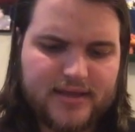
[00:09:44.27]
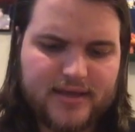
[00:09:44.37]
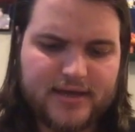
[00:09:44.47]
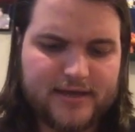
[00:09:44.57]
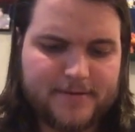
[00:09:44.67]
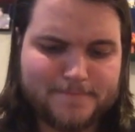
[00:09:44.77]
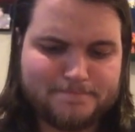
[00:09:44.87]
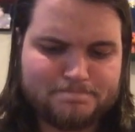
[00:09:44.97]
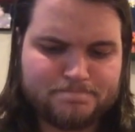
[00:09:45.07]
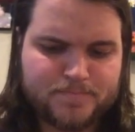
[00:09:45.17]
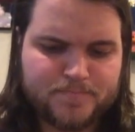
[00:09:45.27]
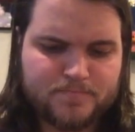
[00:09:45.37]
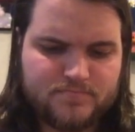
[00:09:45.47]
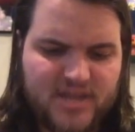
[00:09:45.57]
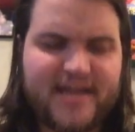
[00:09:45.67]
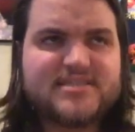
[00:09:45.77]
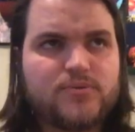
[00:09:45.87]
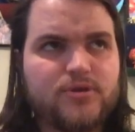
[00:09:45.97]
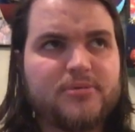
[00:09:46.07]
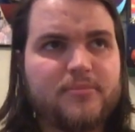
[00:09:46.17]
I guess it
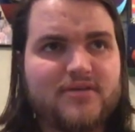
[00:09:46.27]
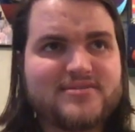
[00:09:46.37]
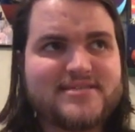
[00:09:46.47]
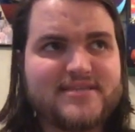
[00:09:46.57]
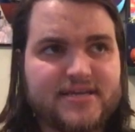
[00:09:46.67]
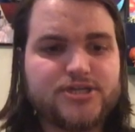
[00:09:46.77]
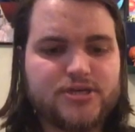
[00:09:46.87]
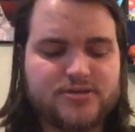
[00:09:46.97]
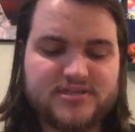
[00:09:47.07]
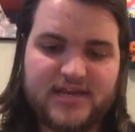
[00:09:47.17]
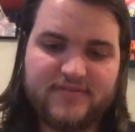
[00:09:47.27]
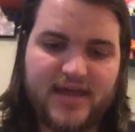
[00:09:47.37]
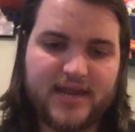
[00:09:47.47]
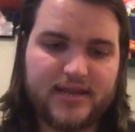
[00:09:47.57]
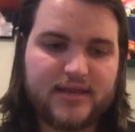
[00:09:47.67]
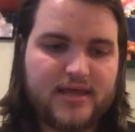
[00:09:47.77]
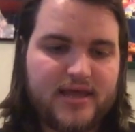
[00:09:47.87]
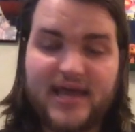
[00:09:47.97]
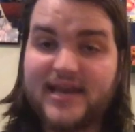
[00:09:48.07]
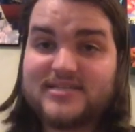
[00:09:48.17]
would have been about 6 years that I've had it.
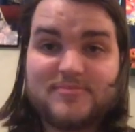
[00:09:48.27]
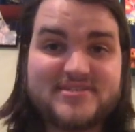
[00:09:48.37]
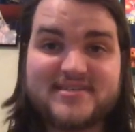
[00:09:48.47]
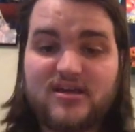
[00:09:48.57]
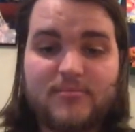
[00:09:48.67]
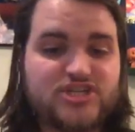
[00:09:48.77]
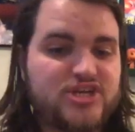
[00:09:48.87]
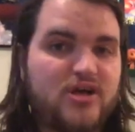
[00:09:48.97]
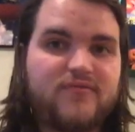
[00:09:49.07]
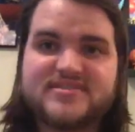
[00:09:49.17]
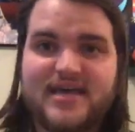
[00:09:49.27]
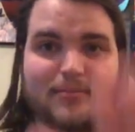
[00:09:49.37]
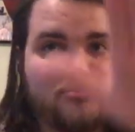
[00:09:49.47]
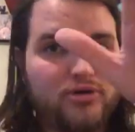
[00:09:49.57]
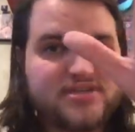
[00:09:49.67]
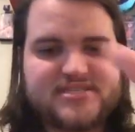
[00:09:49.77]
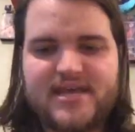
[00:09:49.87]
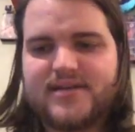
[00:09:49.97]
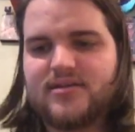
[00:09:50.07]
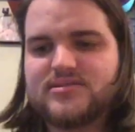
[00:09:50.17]
And it's been sitting on my shelf. It's had books
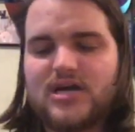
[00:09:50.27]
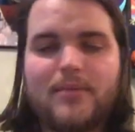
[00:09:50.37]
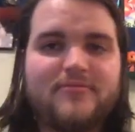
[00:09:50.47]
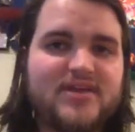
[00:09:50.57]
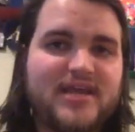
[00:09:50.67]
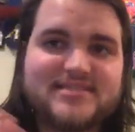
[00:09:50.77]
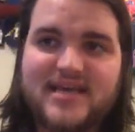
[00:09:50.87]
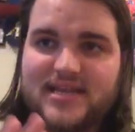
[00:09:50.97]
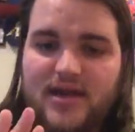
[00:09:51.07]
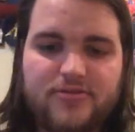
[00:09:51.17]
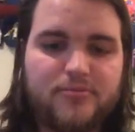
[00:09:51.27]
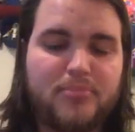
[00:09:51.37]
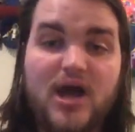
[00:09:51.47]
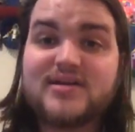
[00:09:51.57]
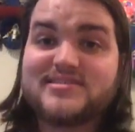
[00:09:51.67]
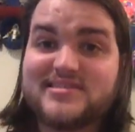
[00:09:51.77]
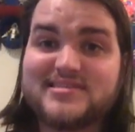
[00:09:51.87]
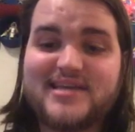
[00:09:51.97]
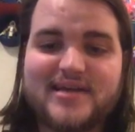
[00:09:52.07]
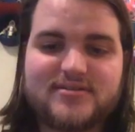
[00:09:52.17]
stacked on top of it. It's had other boxes
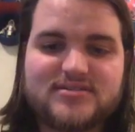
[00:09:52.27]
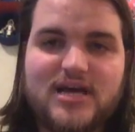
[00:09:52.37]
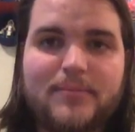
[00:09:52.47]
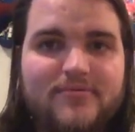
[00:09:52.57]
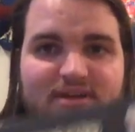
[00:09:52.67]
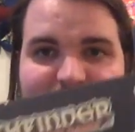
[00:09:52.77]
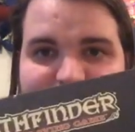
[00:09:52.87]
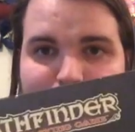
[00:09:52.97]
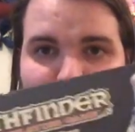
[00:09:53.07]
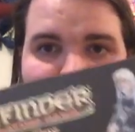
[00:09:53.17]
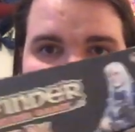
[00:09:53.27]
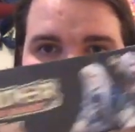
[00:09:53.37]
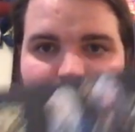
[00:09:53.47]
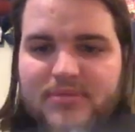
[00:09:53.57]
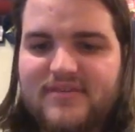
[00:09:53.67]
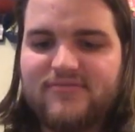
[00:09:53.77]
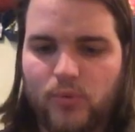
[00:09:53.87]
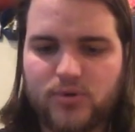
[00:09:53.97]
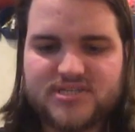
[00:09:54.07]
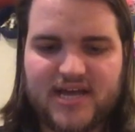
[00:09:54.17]
stacked on top of it. It's moved with me
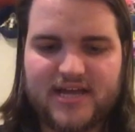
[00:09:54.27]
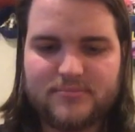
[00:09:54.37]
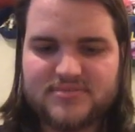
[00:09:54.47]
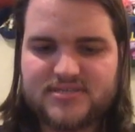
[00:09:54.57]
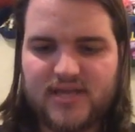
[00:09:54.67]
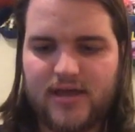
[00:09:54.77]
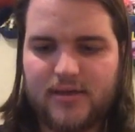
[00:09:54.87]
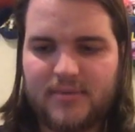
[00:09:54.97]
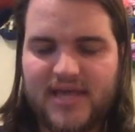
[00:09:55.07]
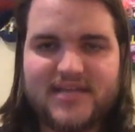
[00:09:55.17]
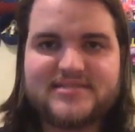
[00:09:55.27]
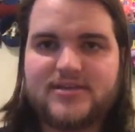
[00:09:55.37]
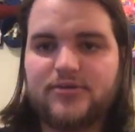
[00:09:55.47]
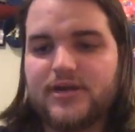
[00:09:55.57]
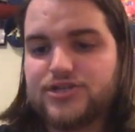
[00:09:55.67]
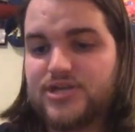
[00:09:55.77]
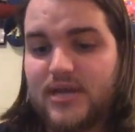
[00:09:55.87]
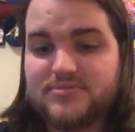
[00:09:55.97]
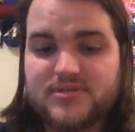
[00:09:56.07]
4 times, and it's in great shape.